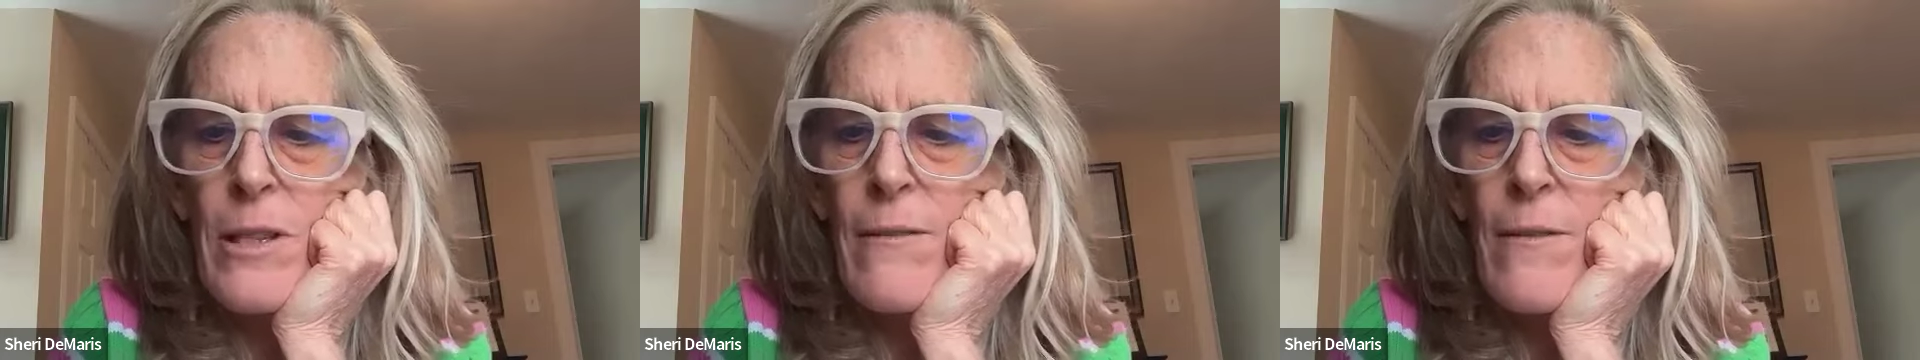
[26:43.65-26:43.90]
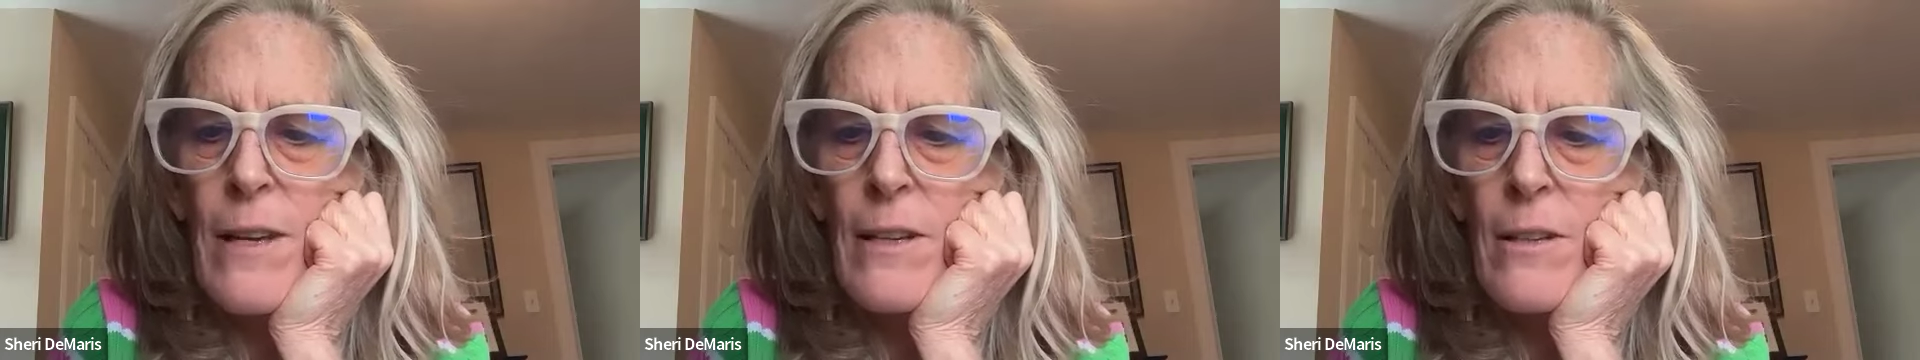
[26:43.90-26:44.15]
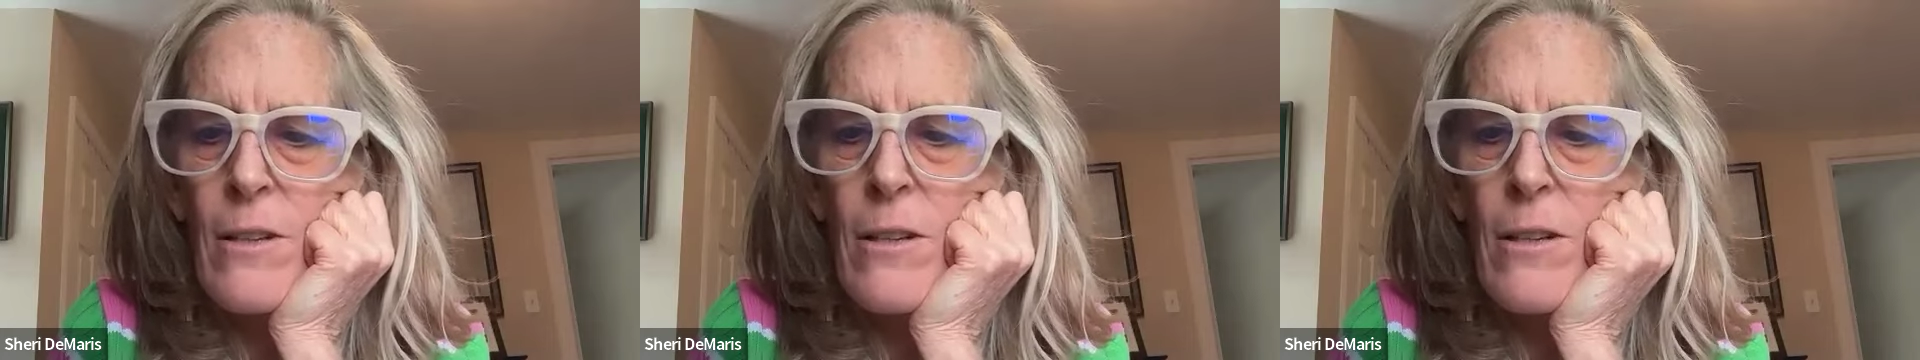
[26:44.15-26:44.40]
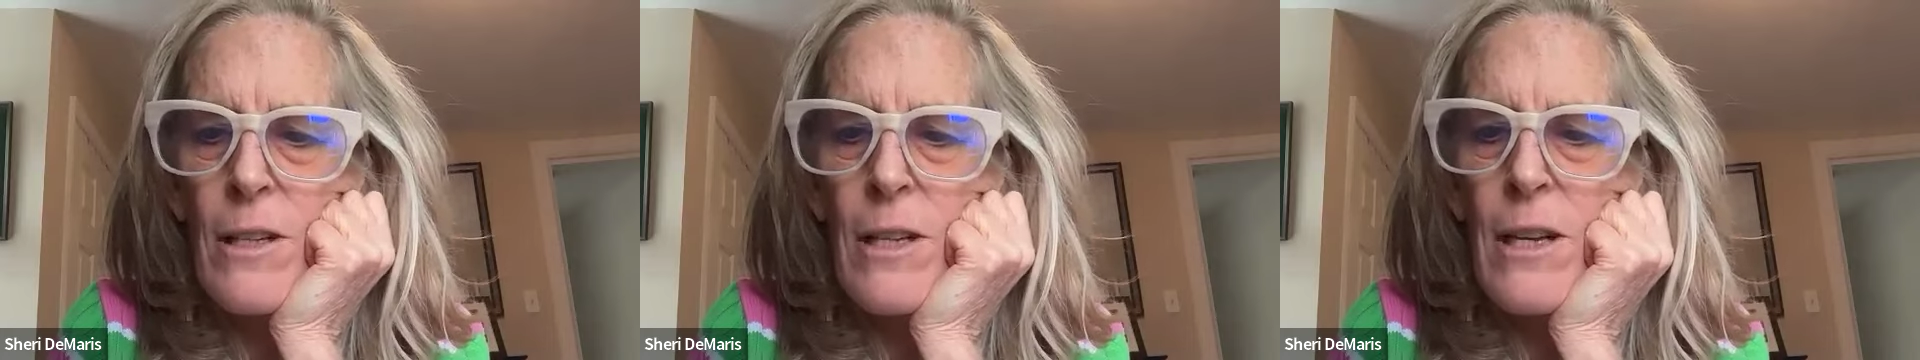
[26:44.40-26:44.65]
I found
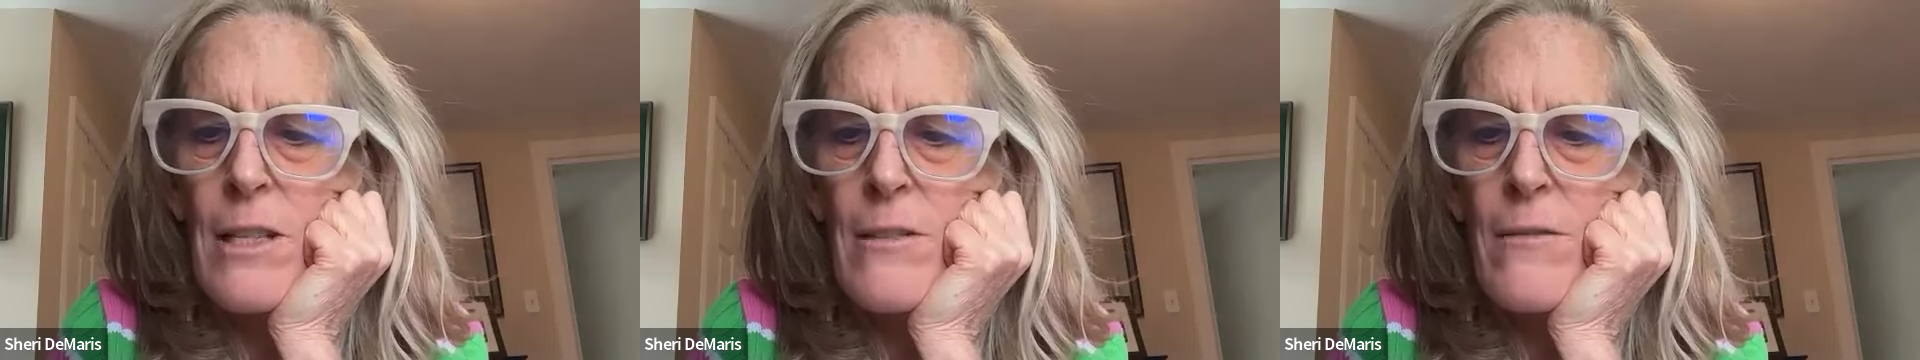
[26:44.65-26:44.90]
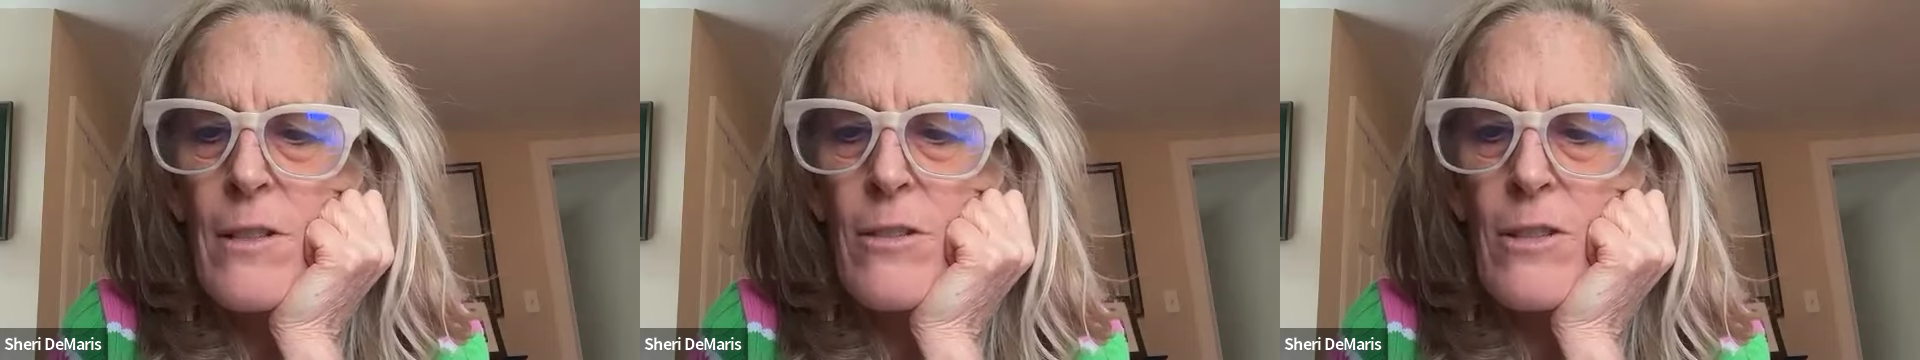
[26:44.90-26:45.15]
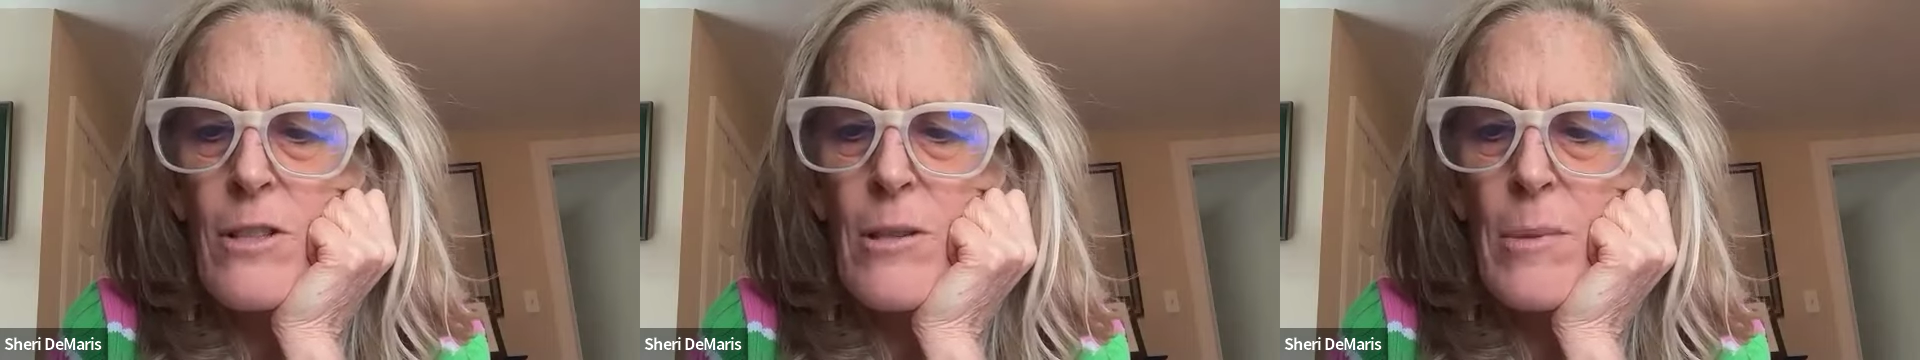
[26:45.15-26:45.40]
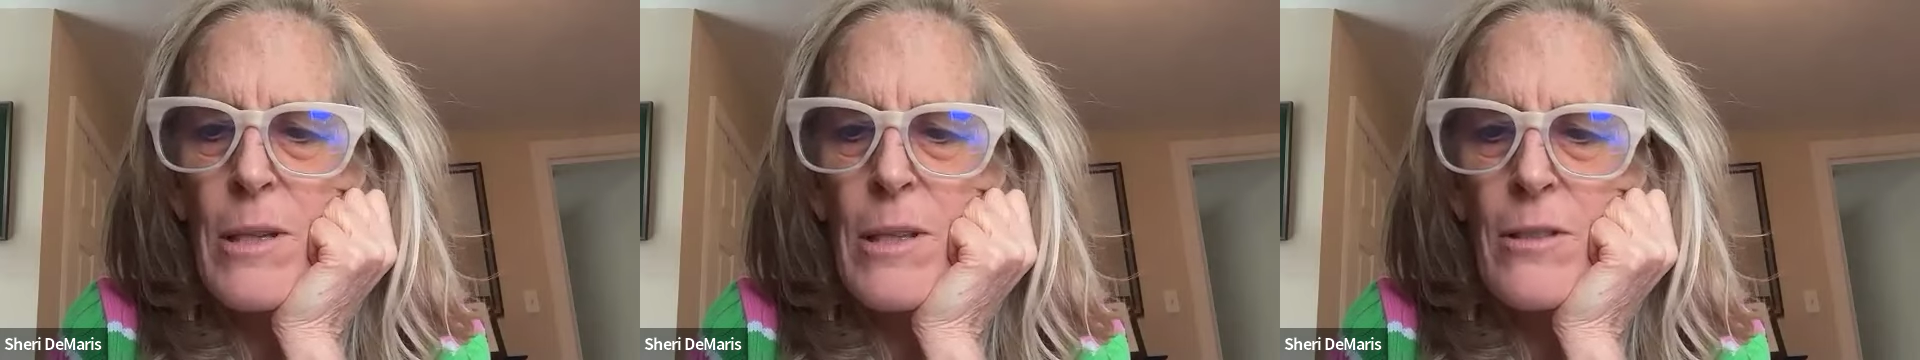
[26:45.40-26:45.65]
all kinds of
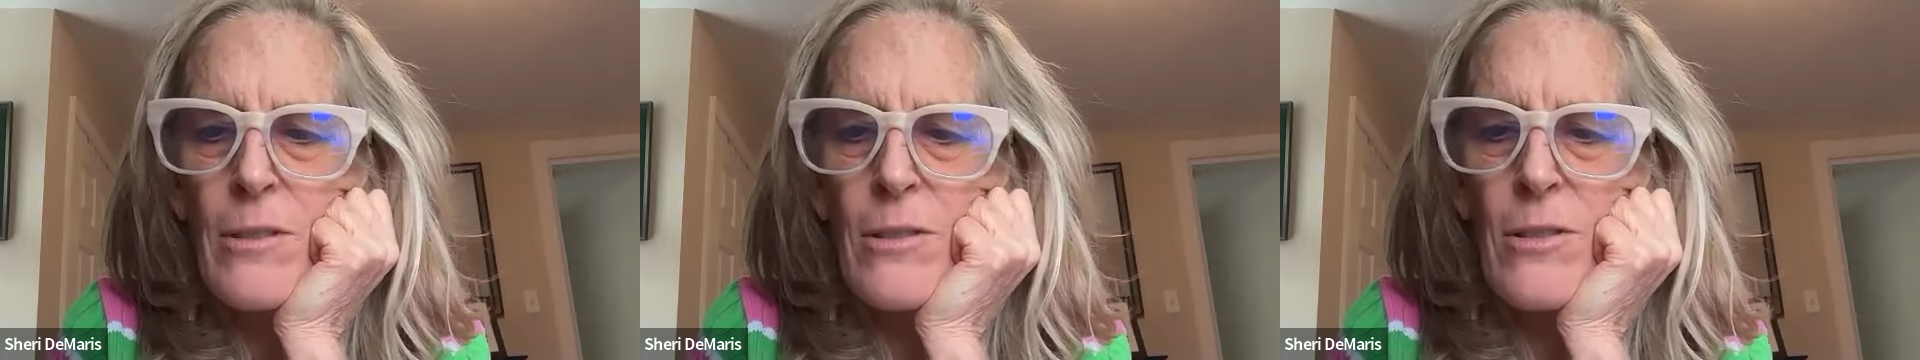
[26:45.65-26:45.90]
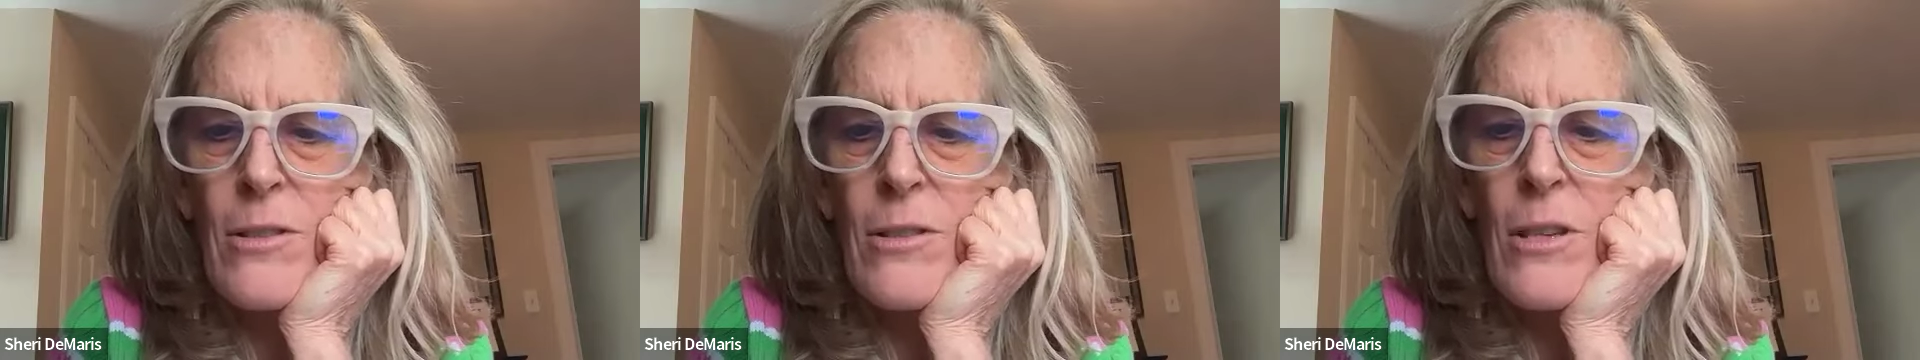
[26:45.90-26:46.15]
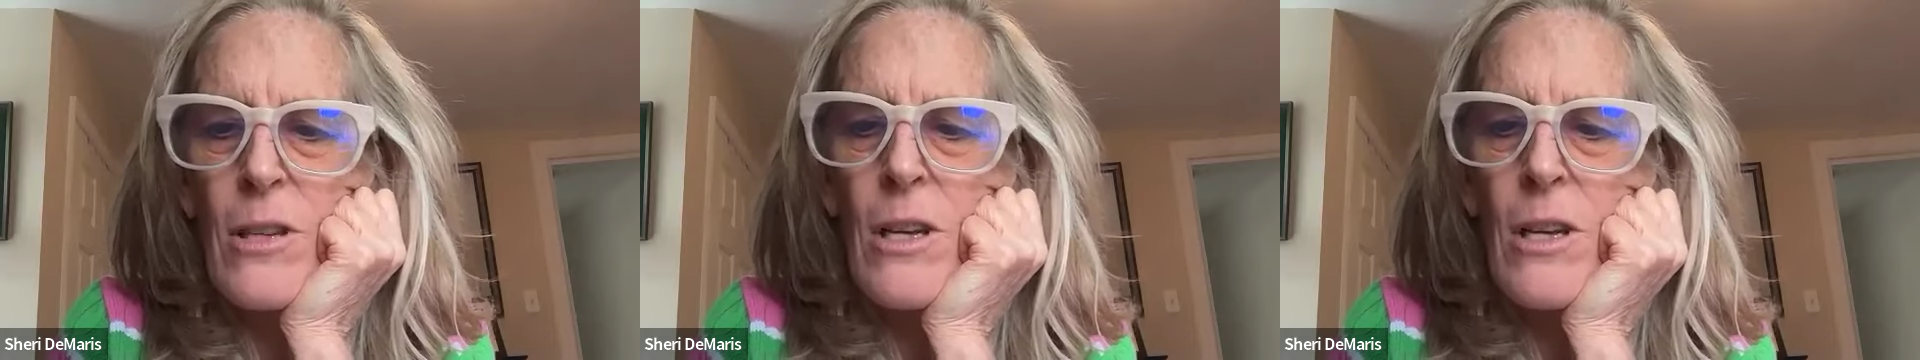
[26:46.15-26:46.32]
interesting pickles.